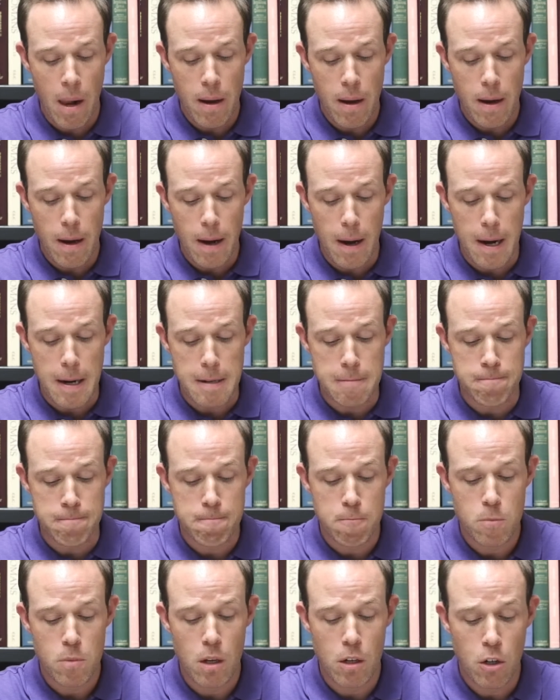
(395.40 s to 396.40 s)

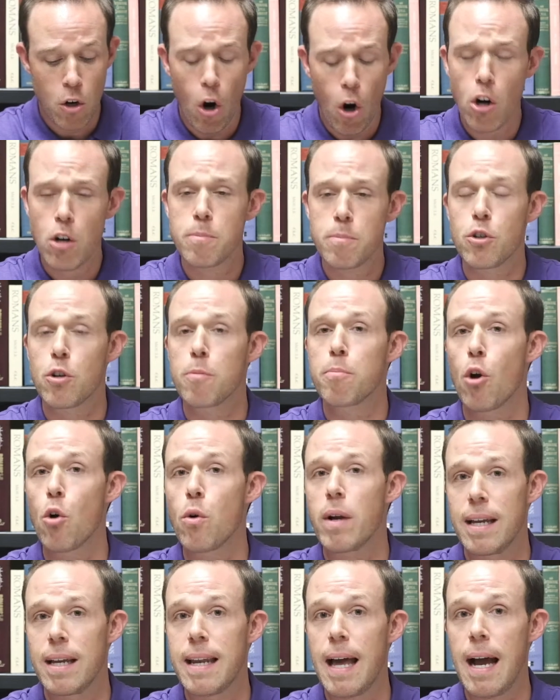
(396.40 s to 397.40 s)
Carbs are
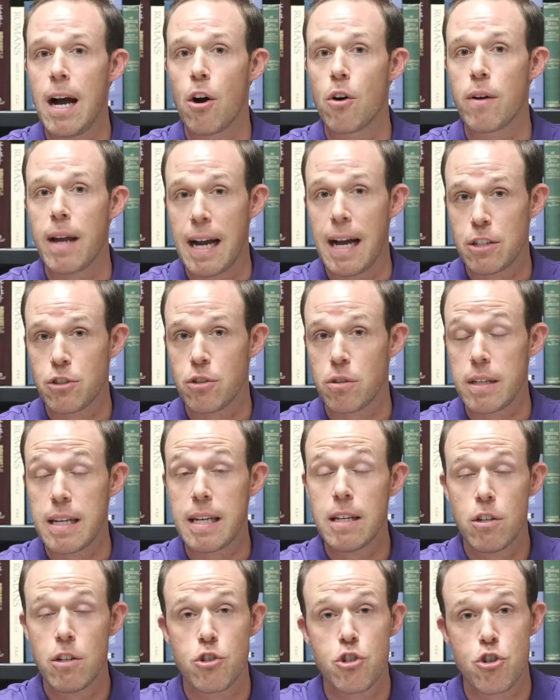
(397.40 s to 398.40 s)
broken down
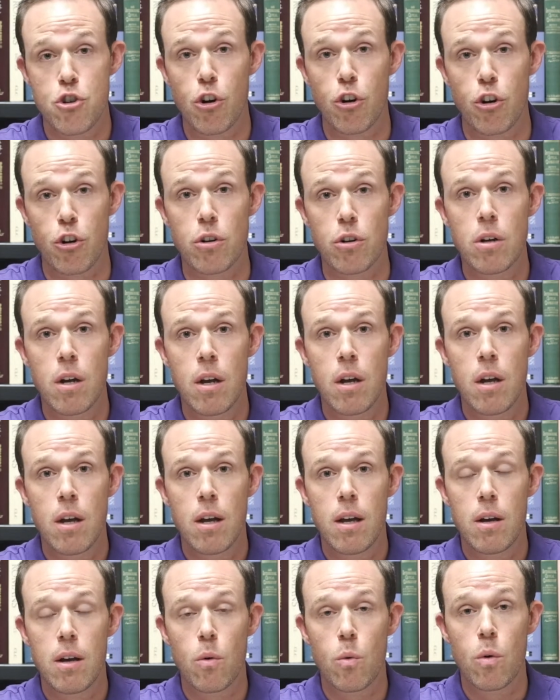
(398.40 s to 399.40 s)
actually into sugar,
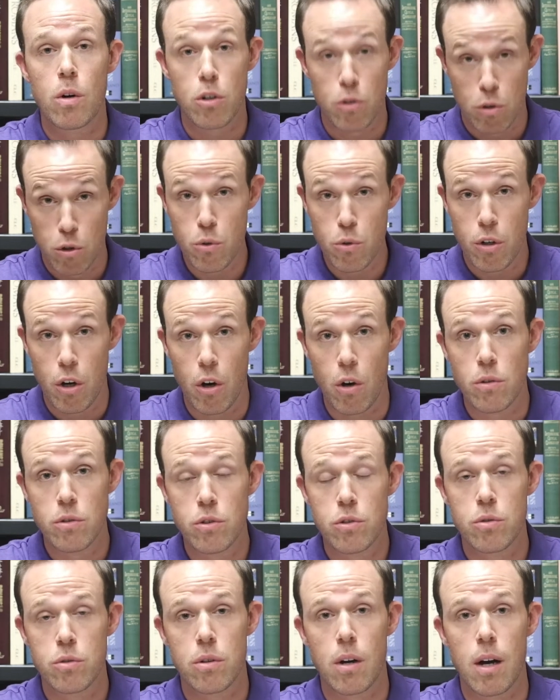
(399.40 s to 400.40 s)

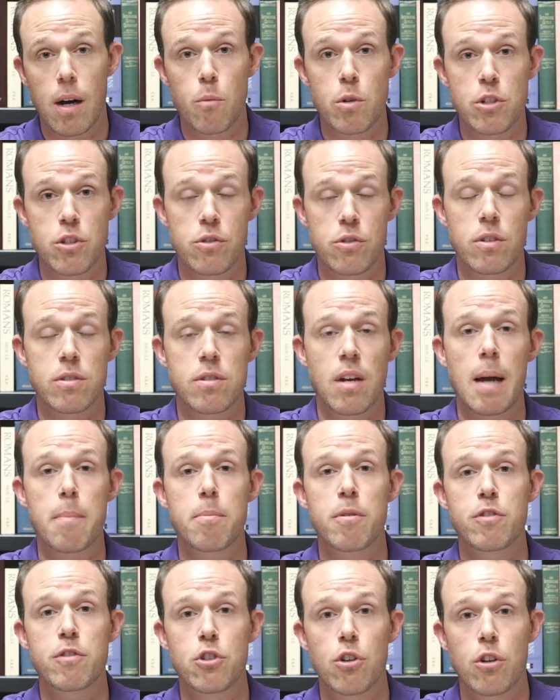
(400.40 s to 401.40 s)
glucose, which is a
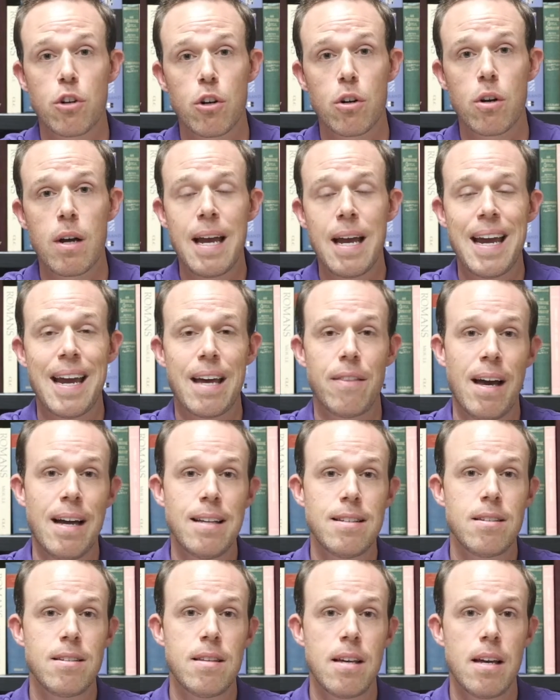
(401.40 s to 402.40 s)
type of sugar, and
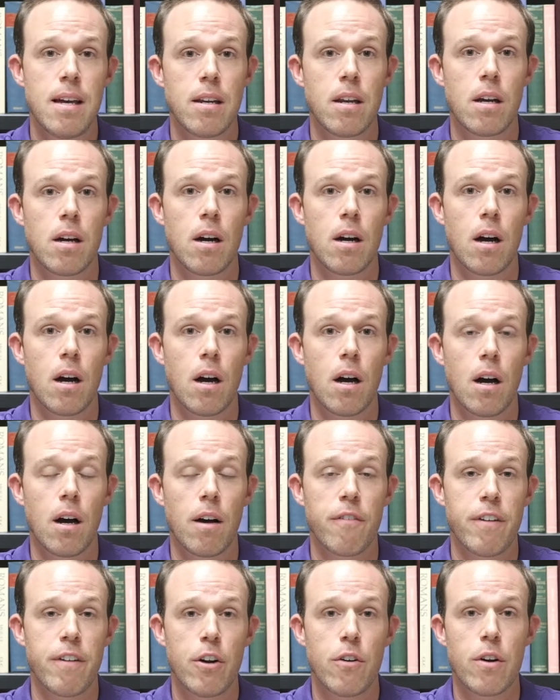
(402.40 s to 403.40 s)
that's then
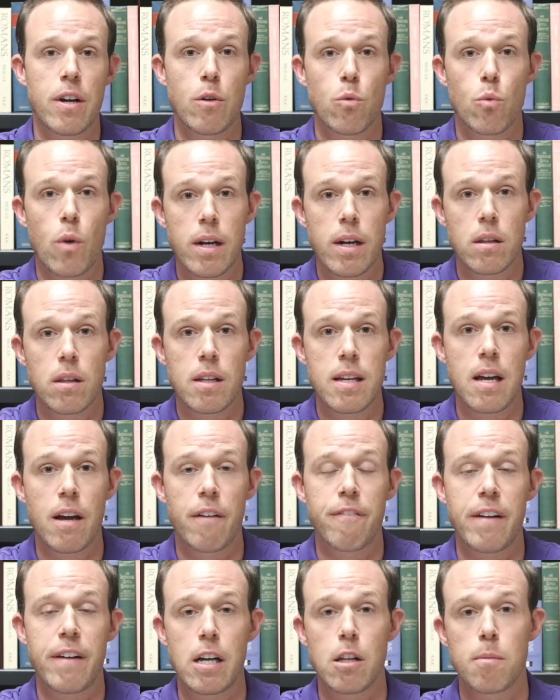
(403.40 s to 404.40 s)
a very readily
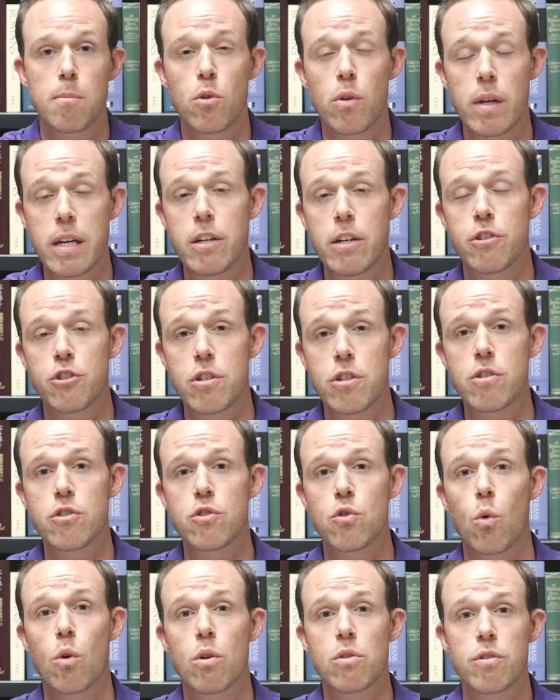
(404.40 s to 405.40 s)
available energy
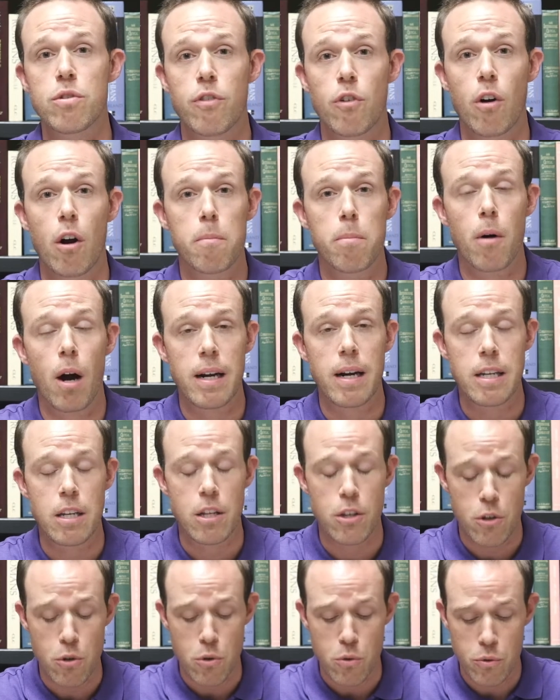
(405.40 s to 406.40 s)
source for our body
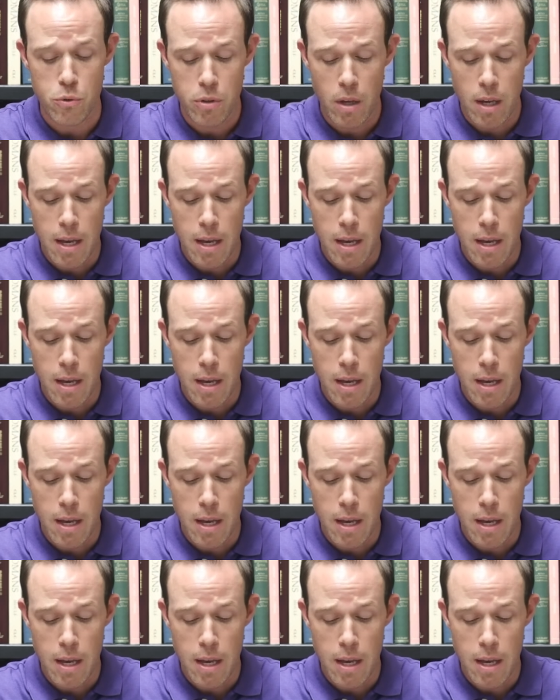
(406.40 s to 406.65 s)
to use.